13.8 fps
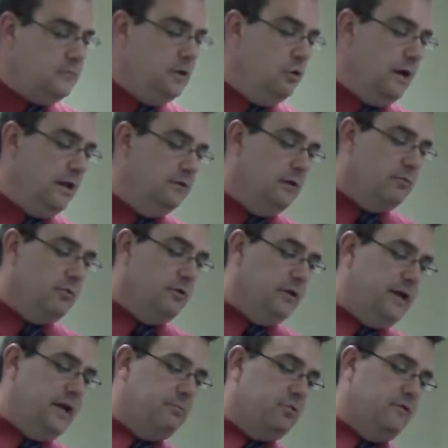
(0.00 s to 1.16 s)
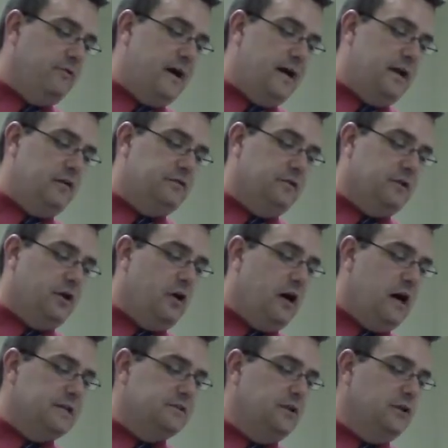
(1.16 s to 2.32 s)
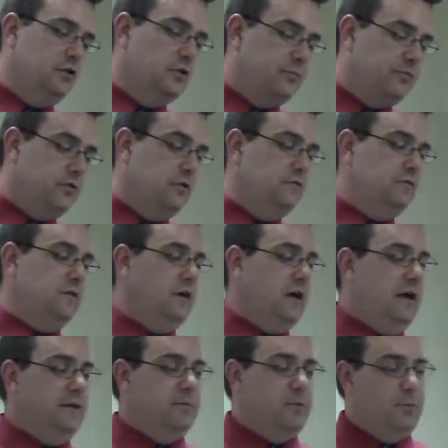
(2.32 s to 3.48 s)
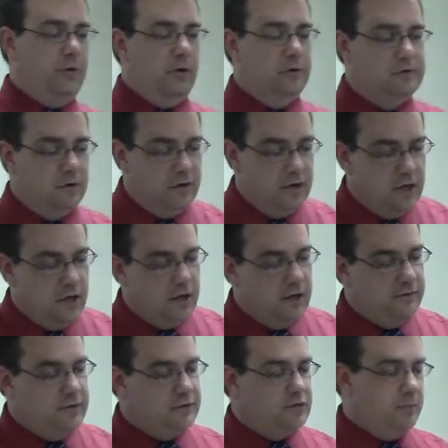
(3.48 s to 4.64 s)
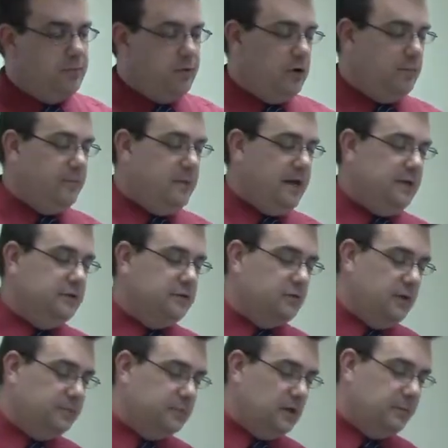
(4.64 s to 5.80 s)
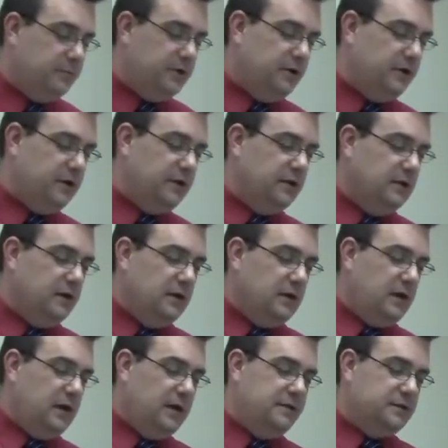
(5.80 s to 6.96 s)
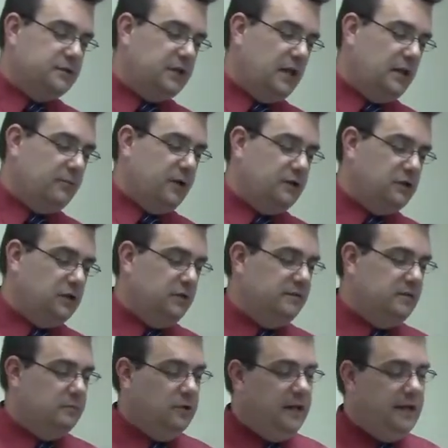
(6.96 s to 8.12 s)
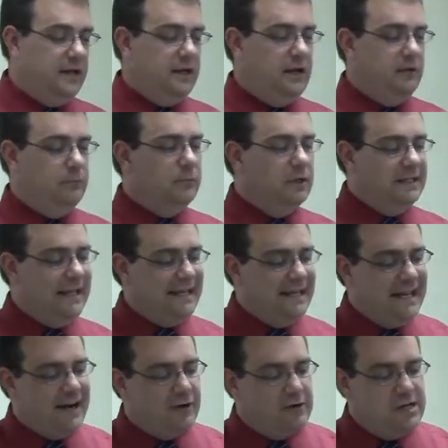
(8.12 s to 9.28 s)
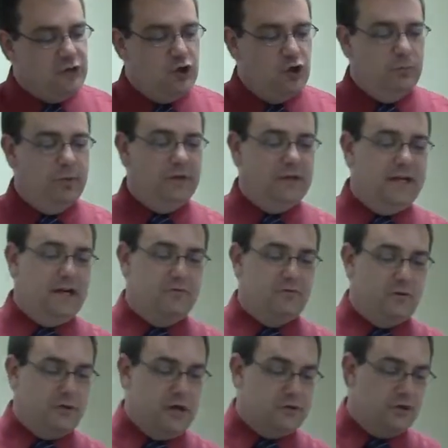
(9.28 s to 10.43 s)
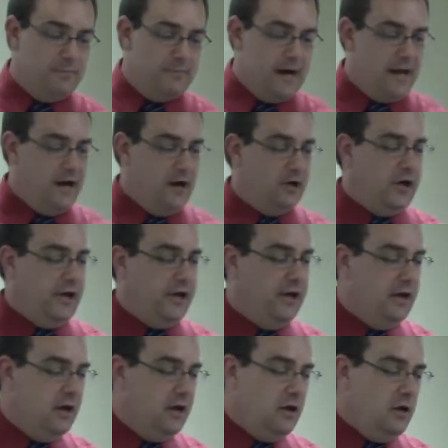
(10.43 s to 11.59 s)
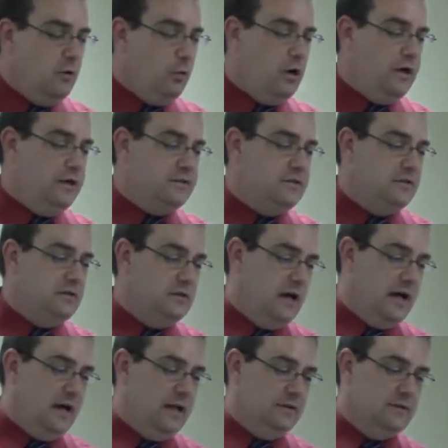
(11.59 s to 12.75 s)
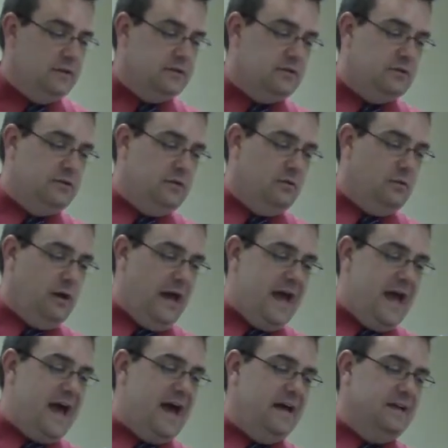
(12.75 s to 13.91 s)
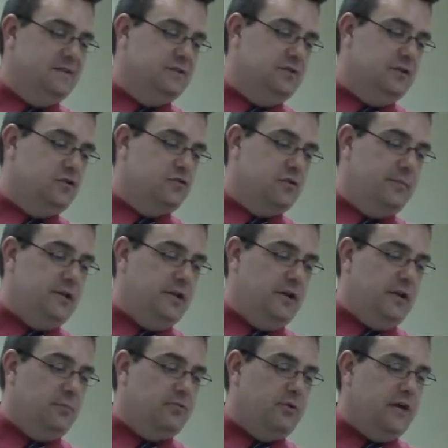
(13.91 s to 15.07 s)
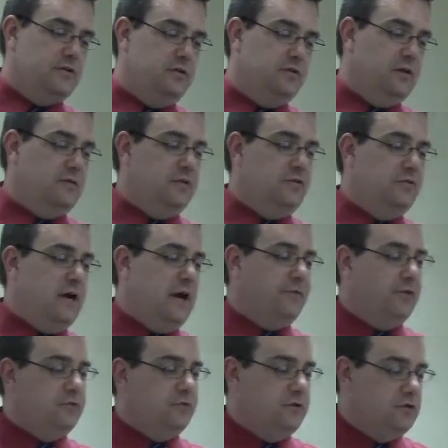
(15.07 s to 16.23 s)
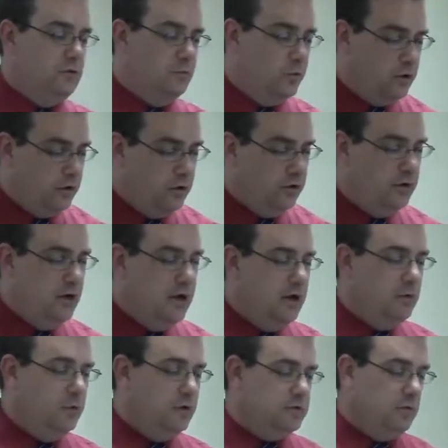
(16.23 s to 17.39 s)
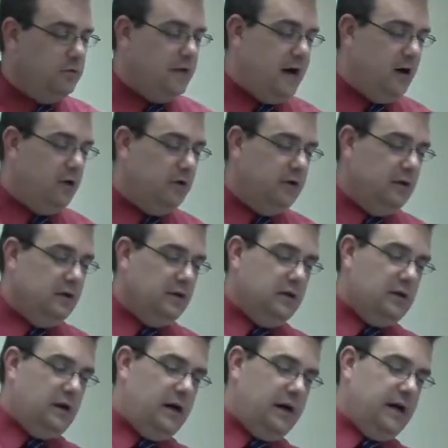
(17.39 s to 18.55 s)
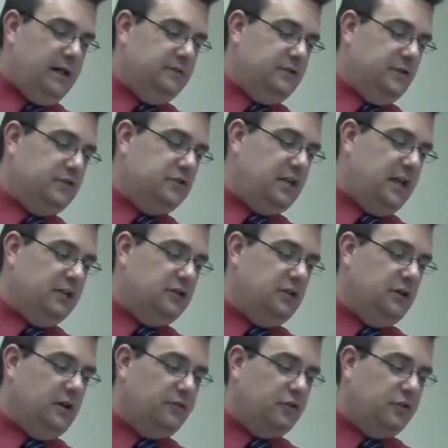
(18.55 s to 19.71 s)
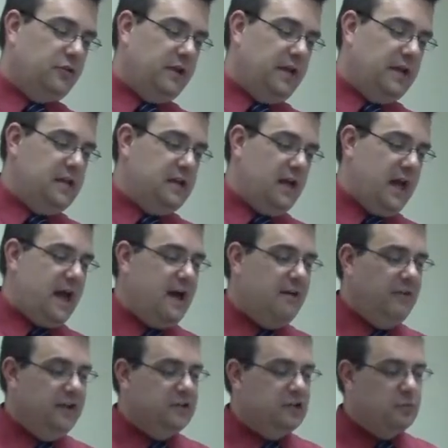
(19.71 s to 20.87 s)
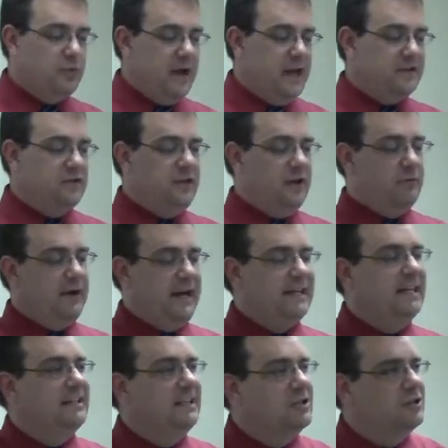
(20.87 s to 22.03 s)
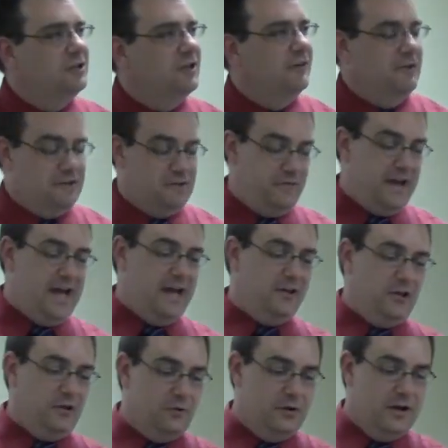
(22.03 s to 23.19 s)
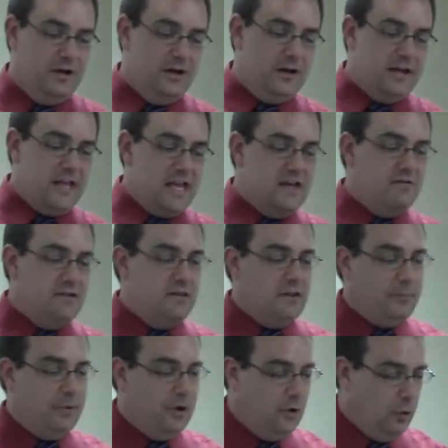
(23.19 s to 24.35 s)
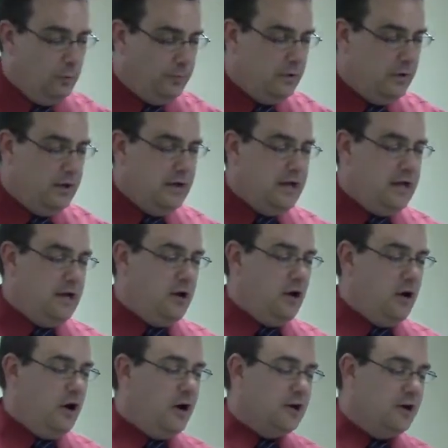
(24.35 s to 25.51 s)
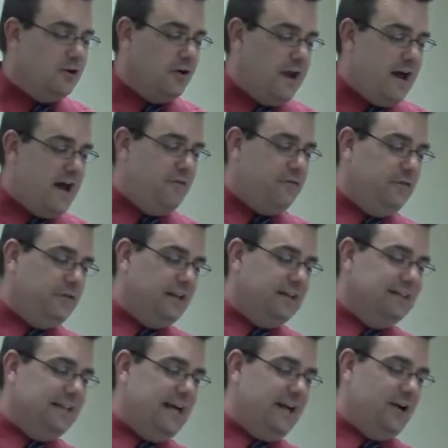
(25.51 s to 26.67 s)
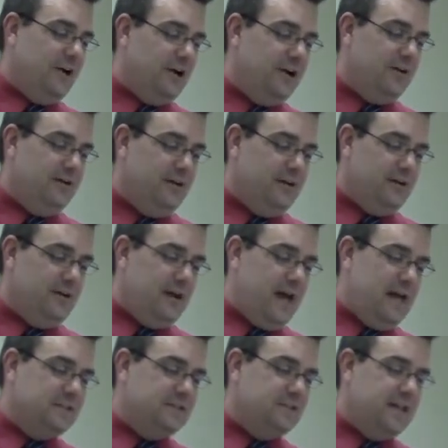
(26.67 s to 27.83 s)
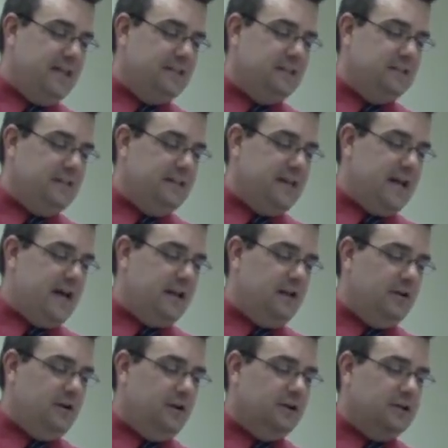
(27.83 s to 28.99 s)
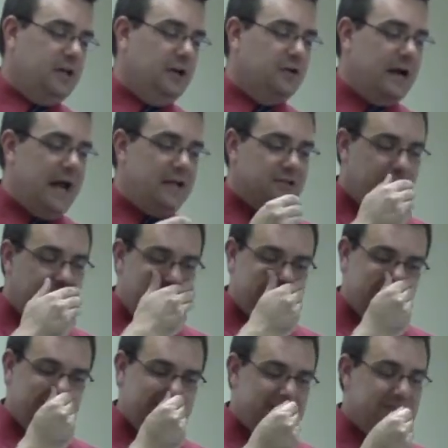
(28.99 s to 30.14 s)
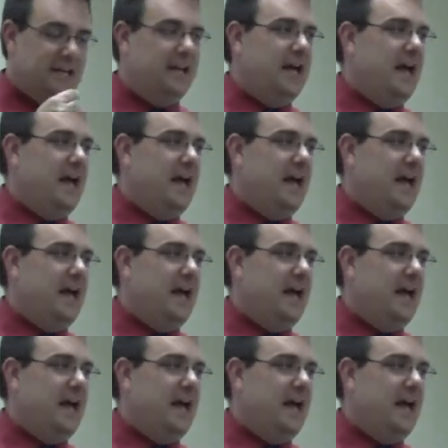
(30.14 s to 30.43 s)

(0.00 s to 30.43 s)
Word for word: who had liberally provided for the cost and who approved uh, the proposal of this superb manuscript appearing uh, in the celebration of the millenary jubilee of the Russian monarchy, was uh, dis has distributed impressions of it throughout the Christian world, which without uh, distinction of creed have expressed their recognition of its value. Even the Pope, in an autographed letter, has sent to the editor congratulations and